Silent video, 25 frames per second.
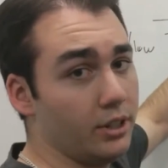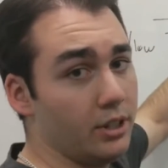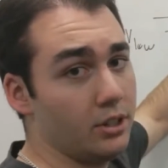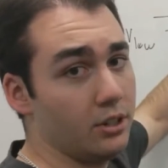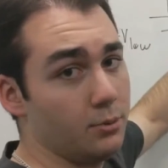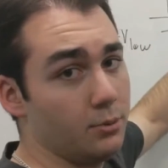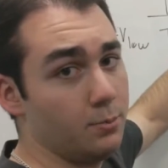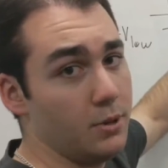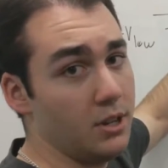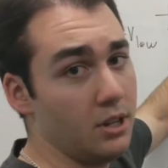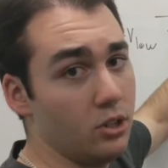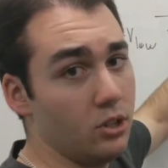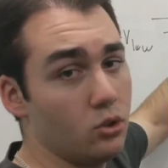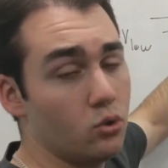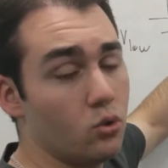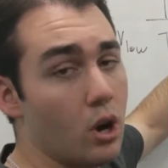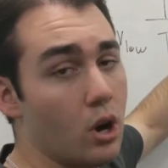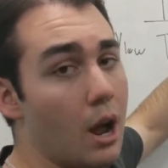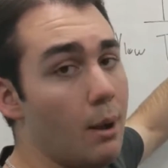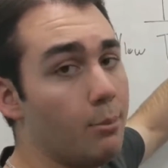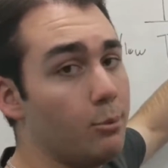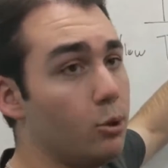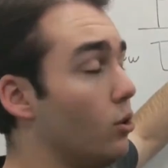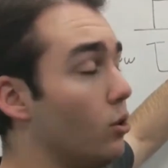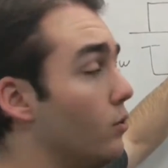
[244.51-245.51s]
is being
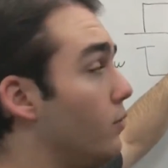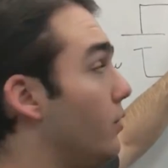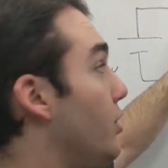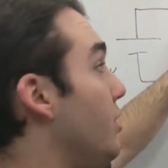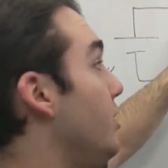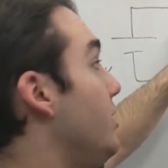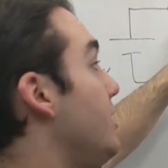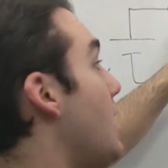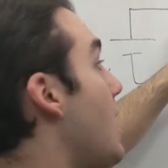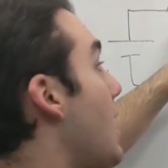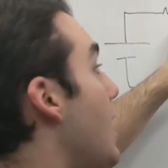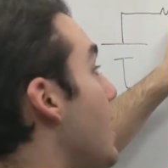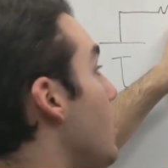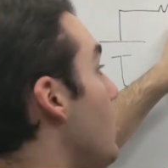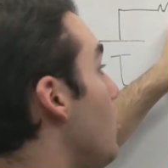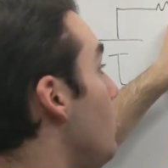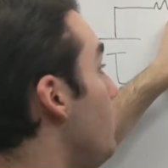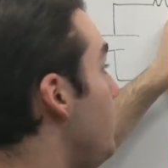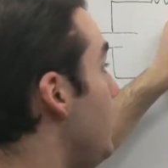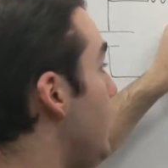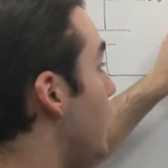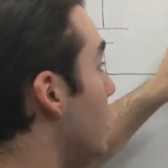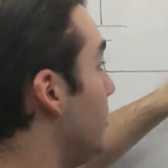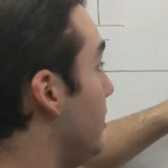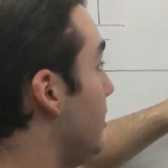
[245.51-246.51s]
dropped over the diode,
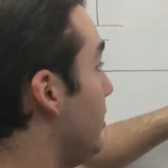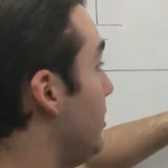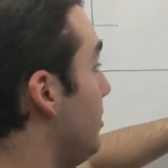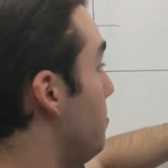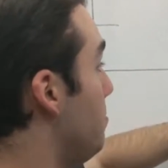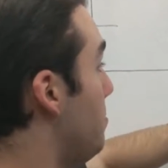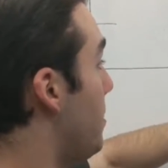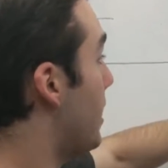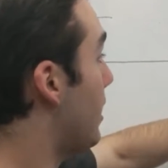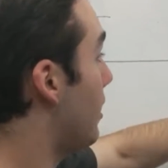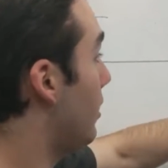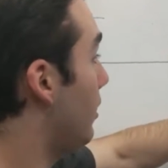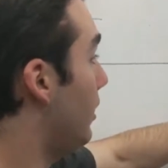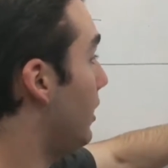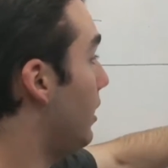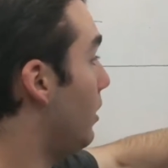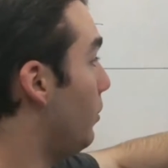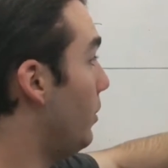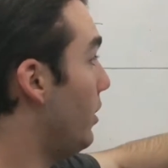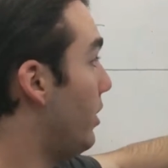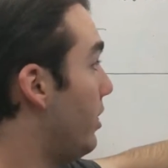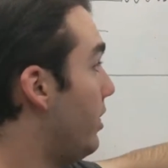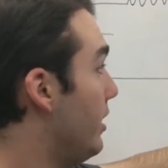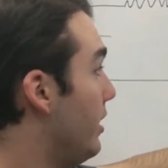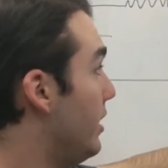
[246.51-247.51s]
because it's in parallel
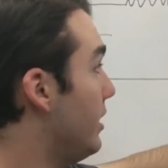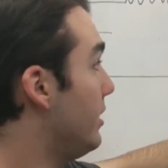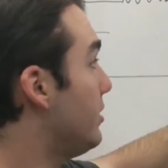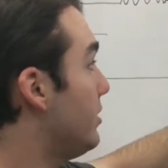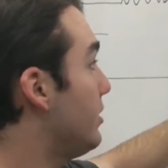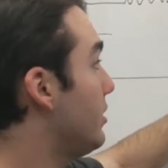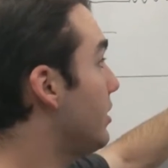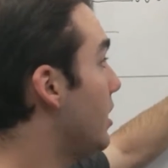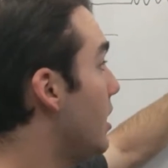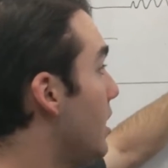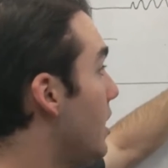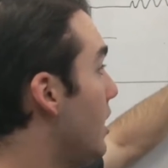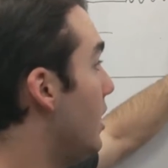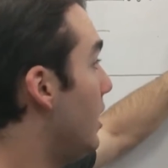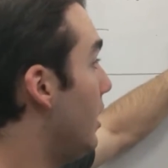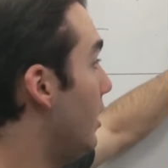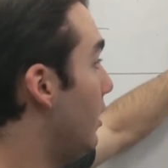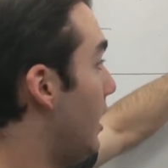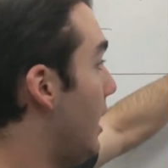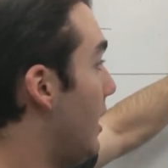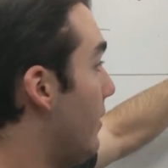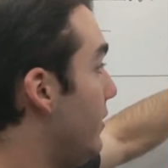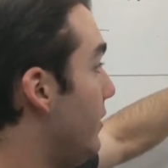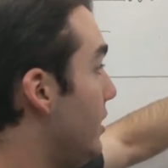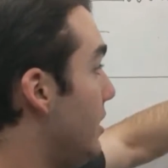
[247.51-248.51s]
with this, it'll
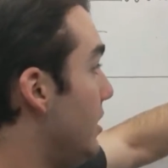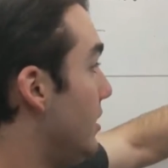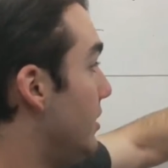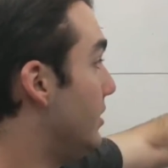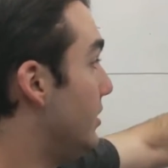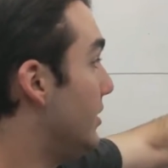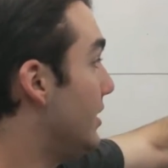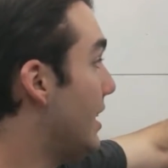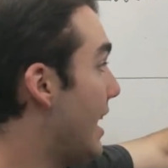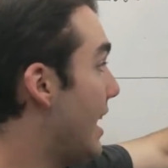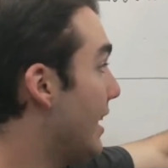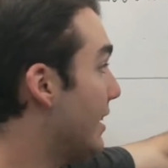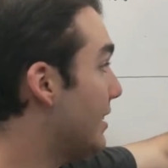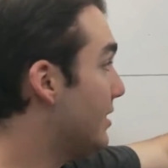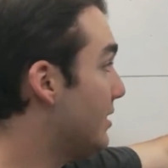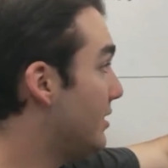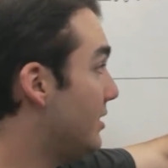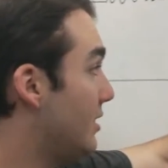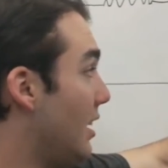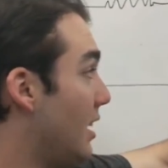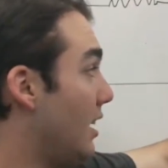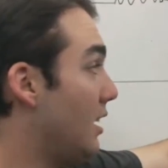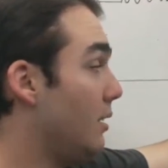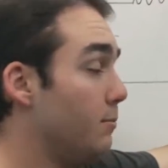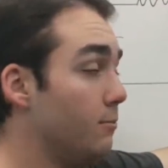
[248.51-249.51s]
have the exact
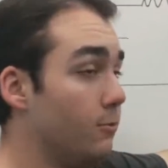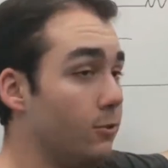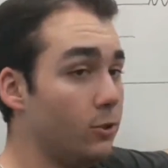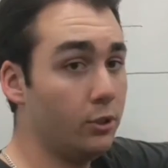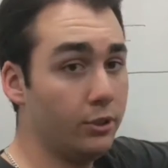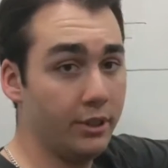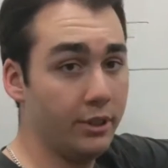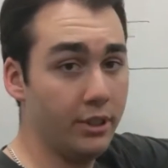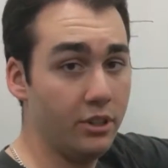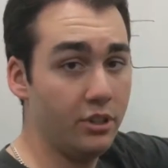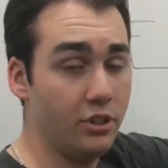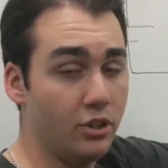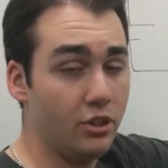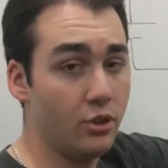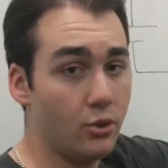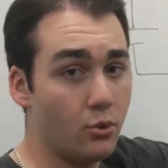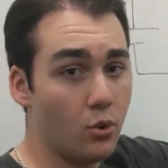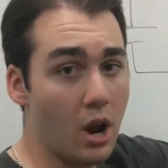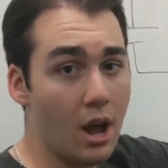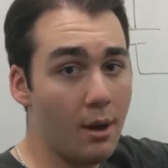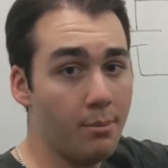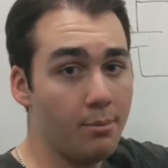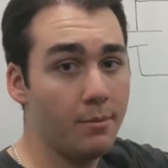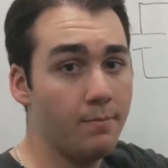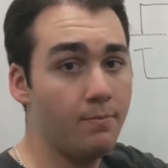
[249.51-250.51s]
same voltage
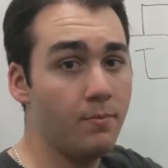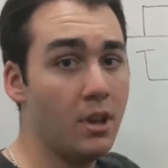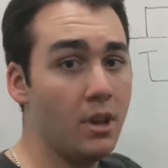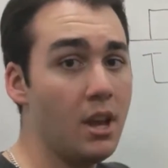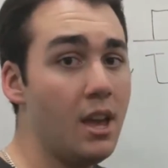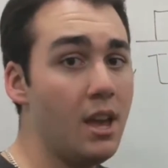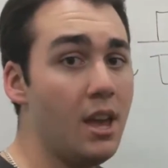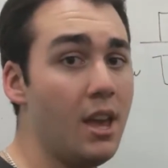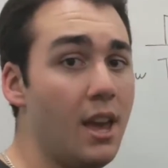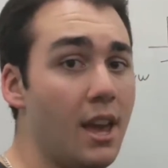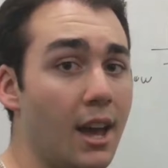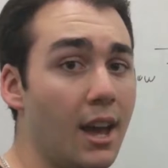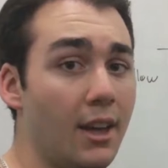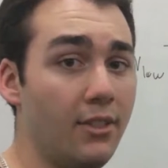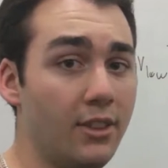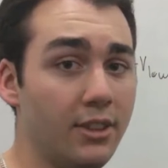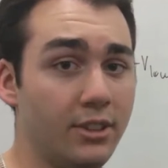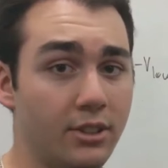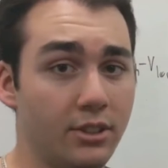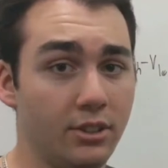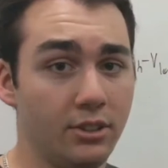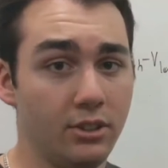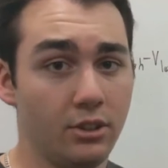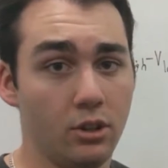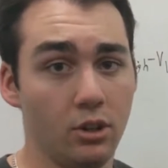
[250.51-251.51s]
drop. And this
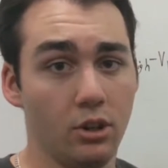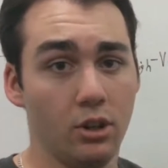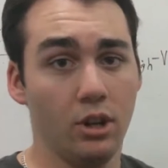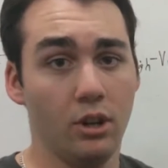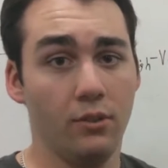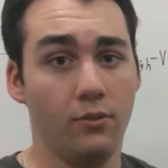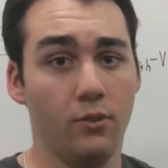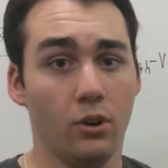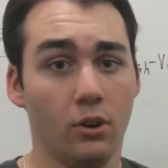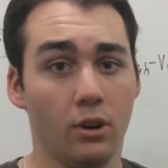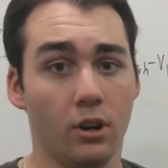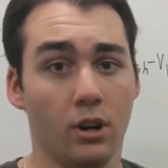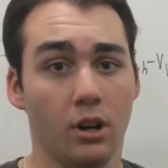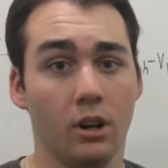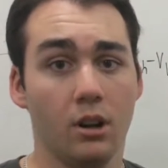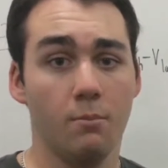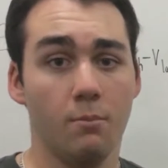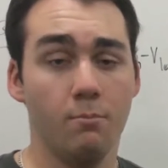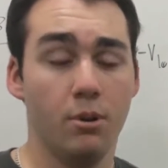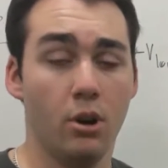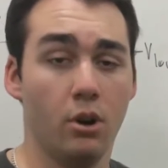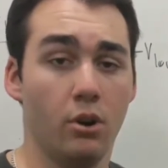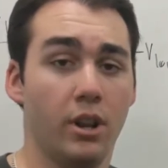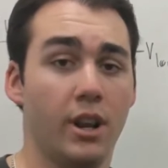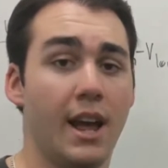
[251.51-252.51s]
is good if your
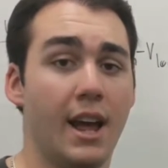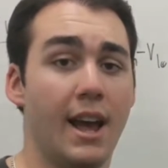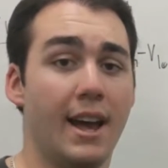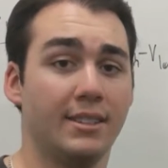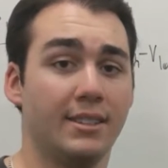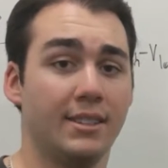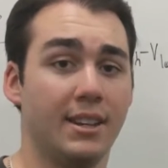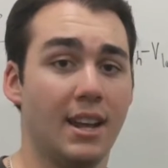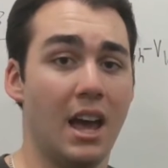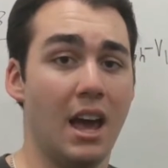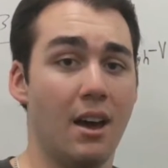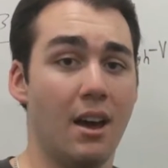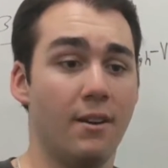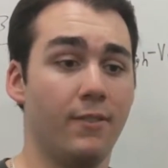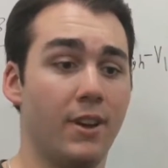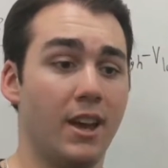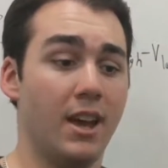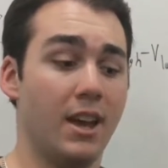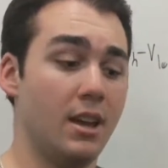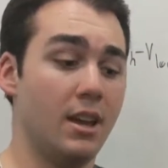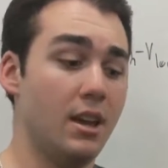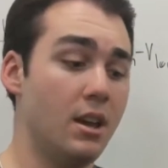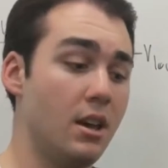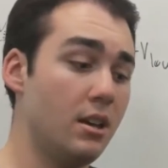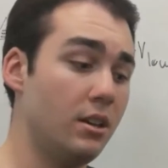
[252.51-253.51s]
component has to have
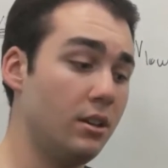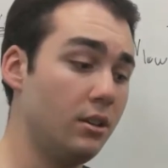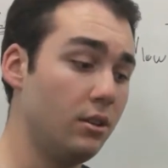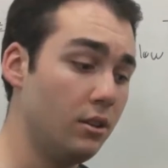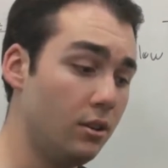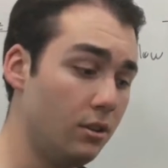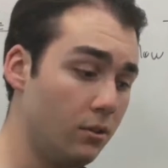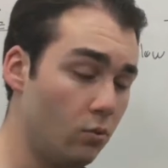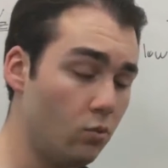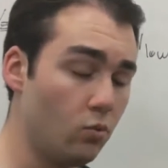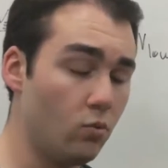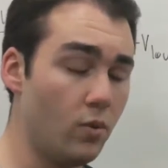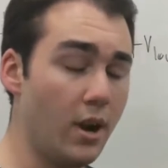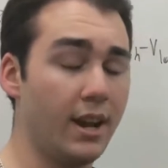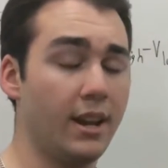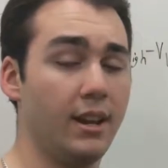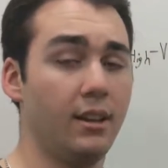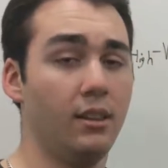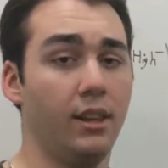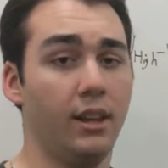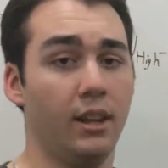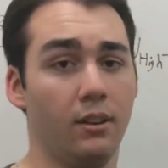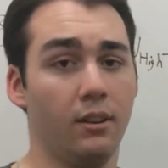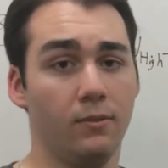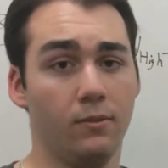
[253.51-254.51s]
a
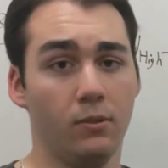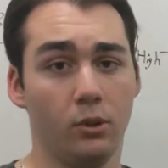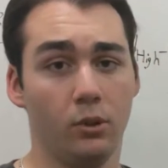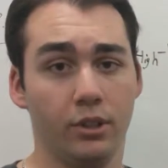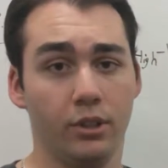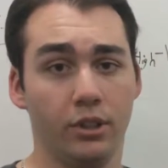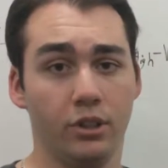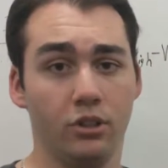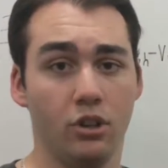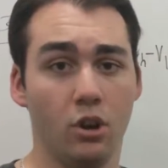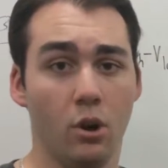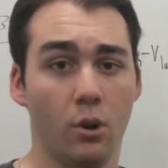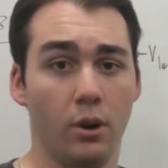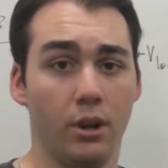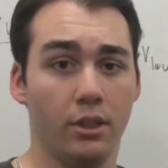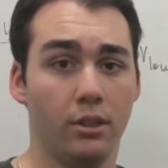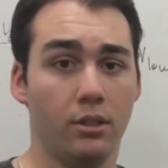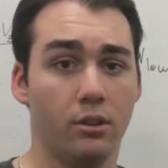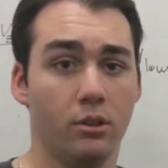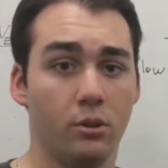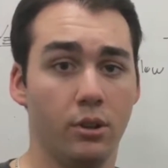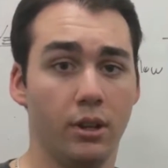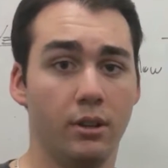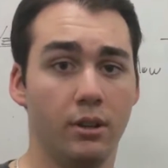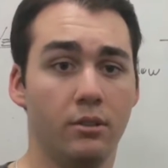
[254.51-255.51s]
regulated voltage going
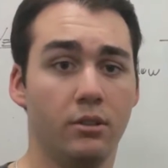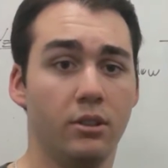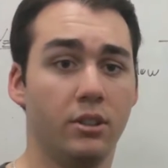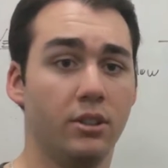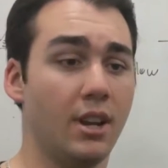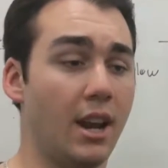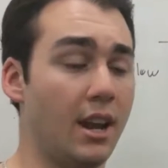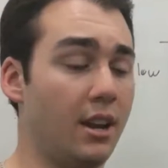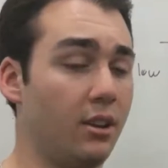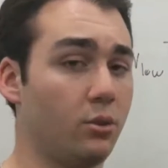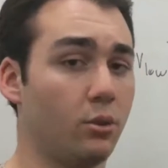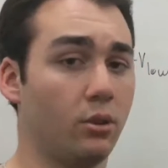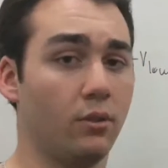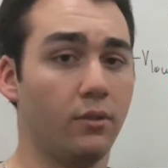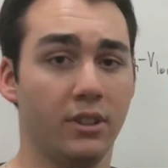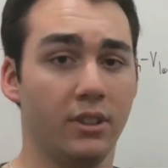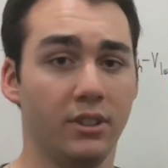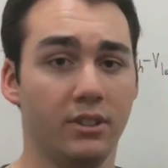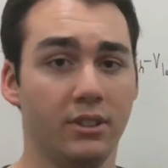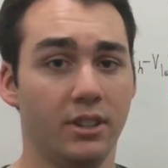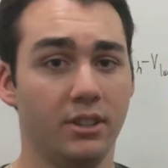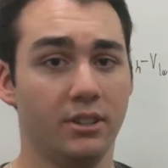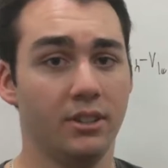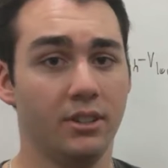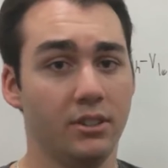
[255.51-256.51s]
through it, just any sort of
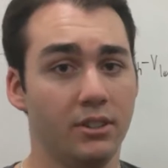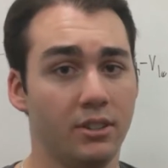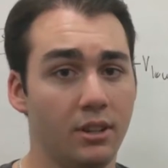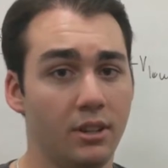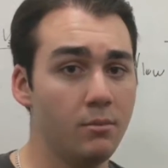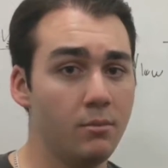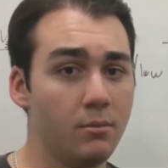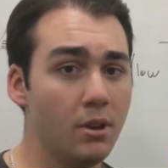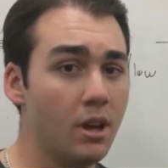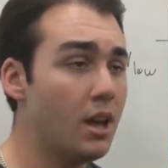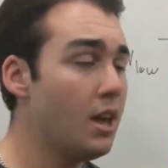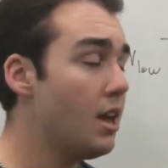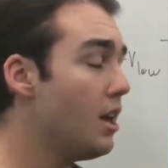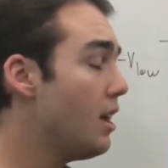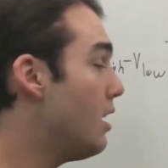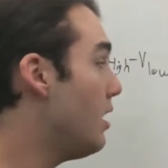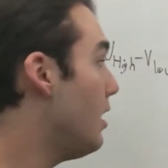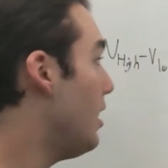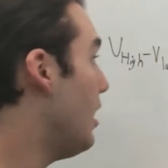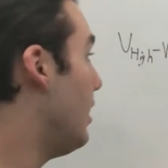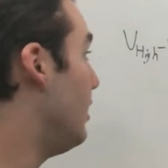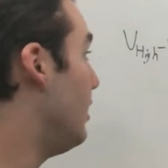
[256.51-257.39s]
consistency, and